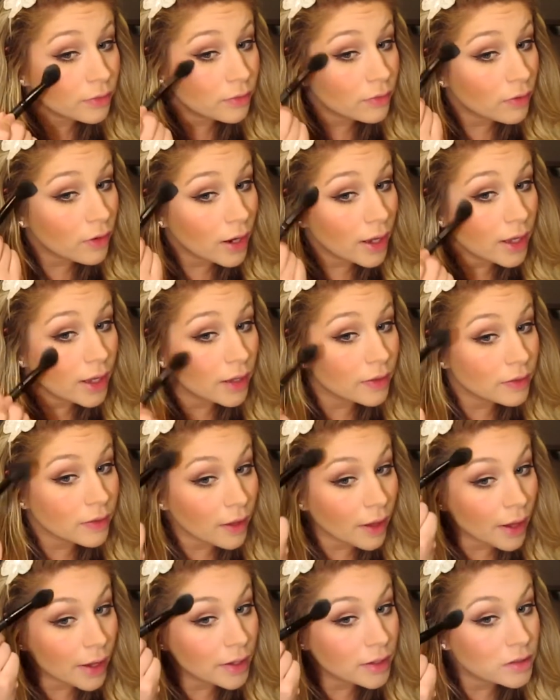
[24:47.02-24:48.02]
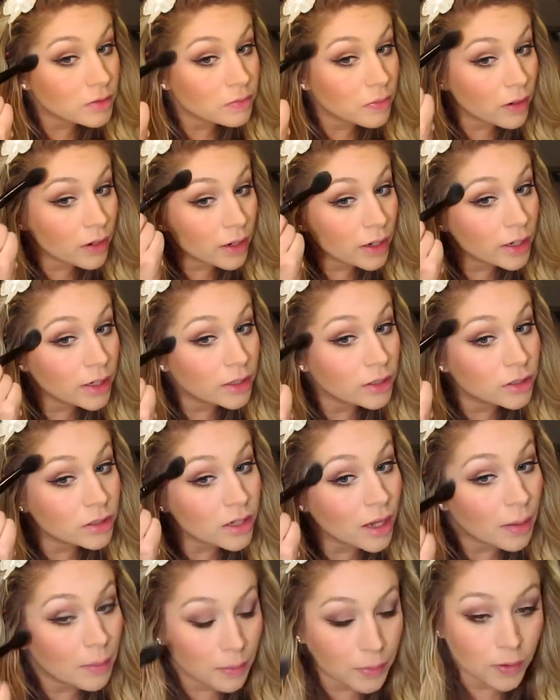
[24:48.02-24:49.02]
Right at the highest part,
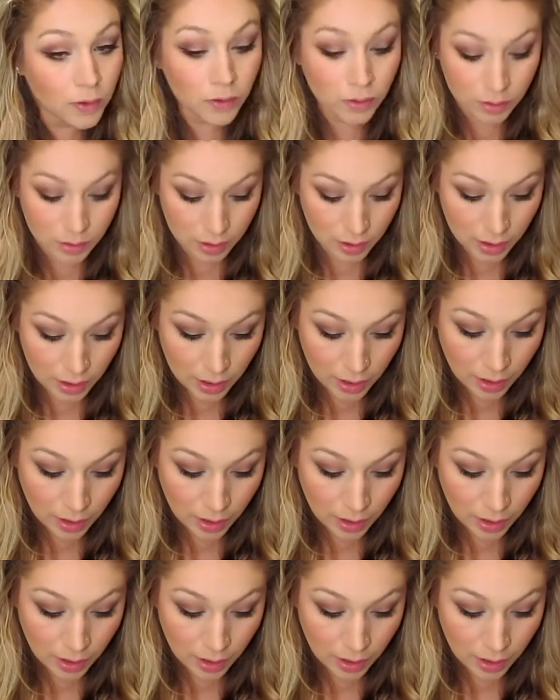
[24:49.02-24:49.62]
temples,